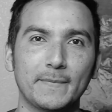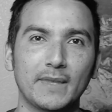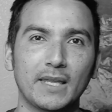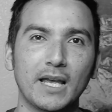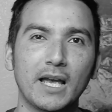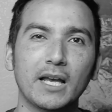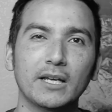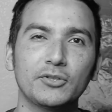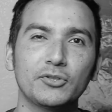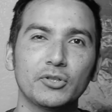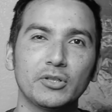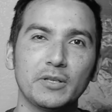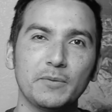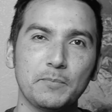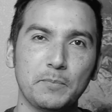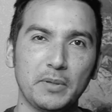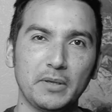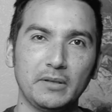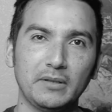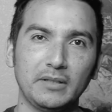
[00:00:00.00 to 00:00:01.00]
Actually
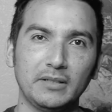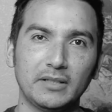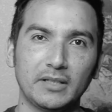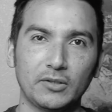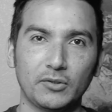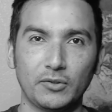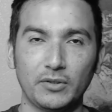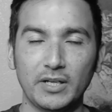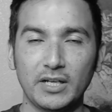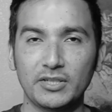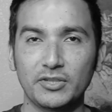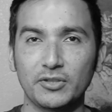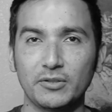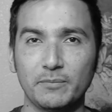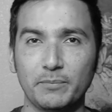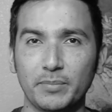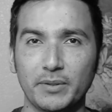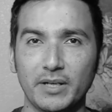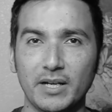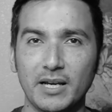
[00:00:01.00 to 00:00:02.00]
building a connection,
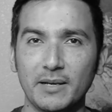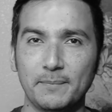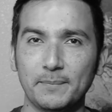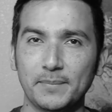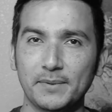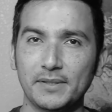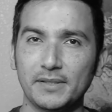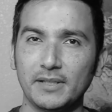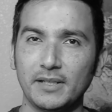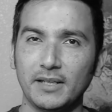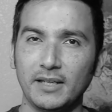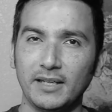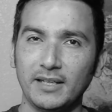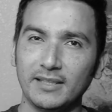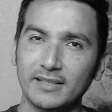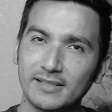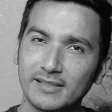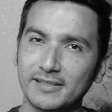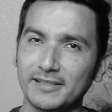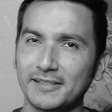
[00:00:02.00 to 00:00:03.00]
perhaps
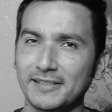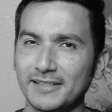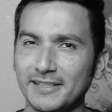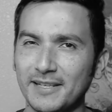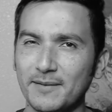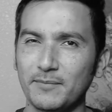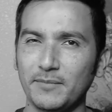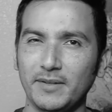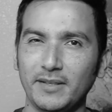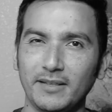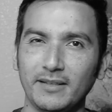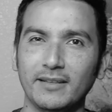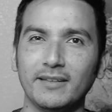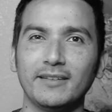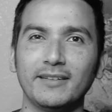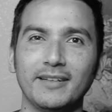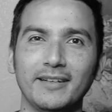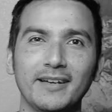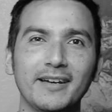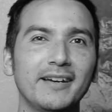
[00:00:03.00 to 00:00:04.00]
it's
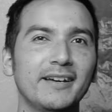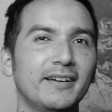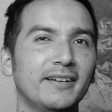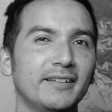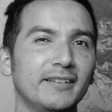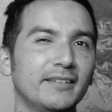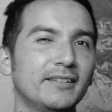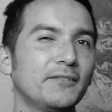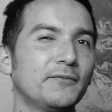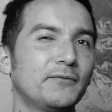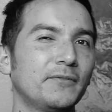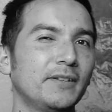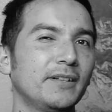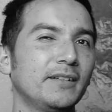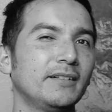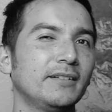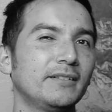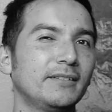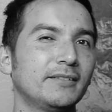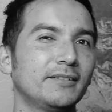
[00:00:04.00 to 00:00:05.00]
something
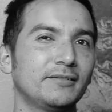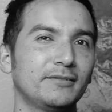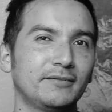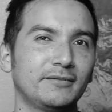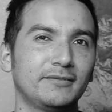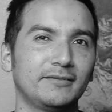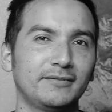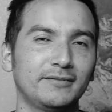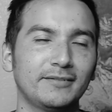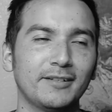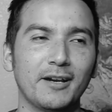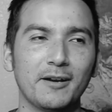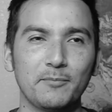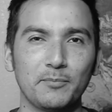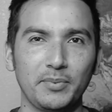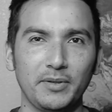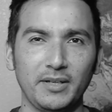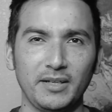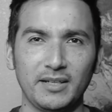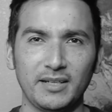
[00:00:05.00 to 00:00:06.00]
different
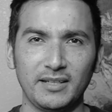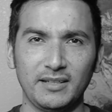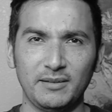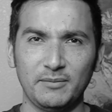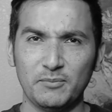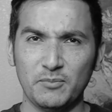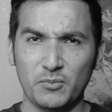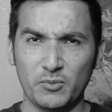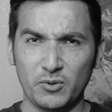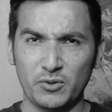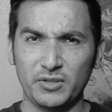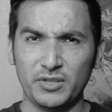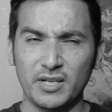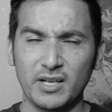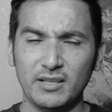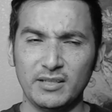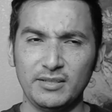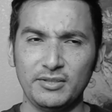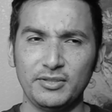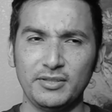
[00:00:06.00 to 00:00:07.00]
topic and more
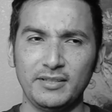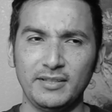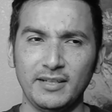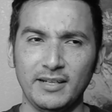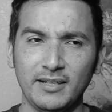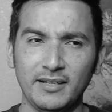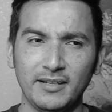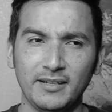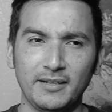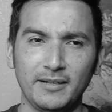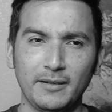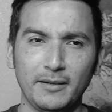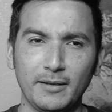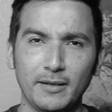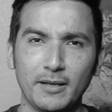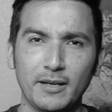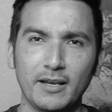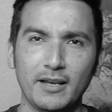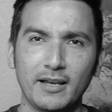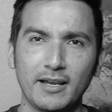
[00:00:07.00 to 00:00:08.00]
challenging.
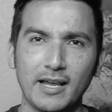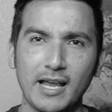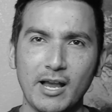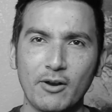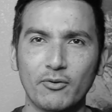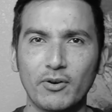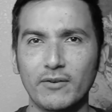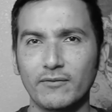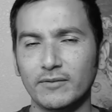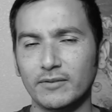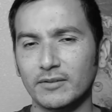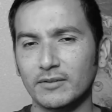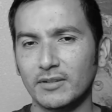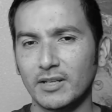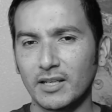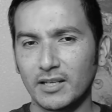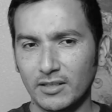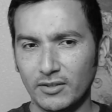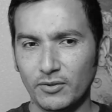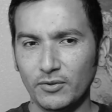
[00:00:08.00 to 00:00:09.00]
However,
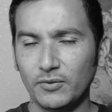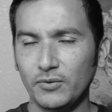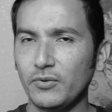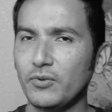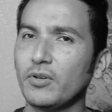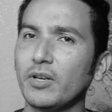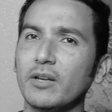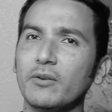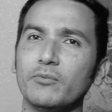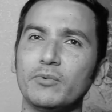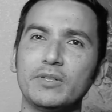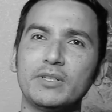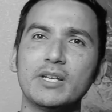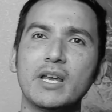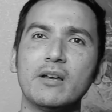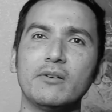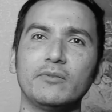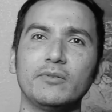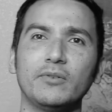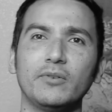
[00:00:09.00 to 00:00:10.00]
like, dude, you can reach
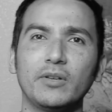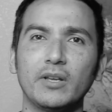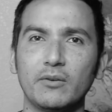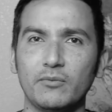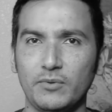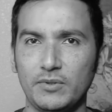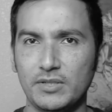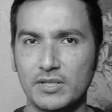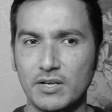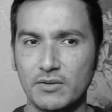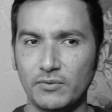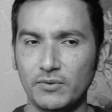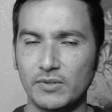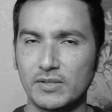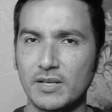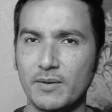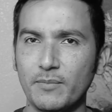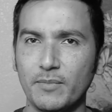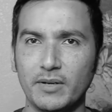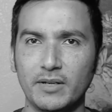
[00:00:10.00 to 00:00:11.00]
out. You can reach out to
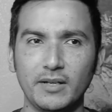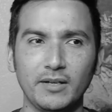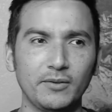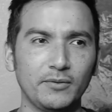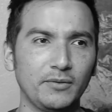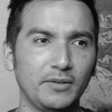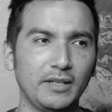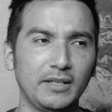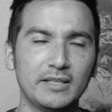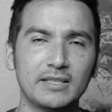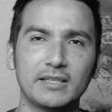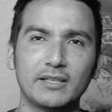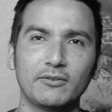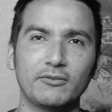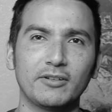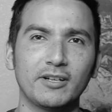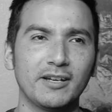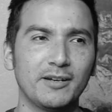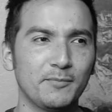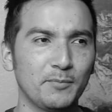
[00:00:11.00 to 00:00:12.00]
somebody on
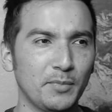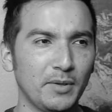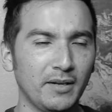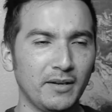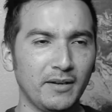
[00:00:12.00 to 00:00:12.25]
Instagram,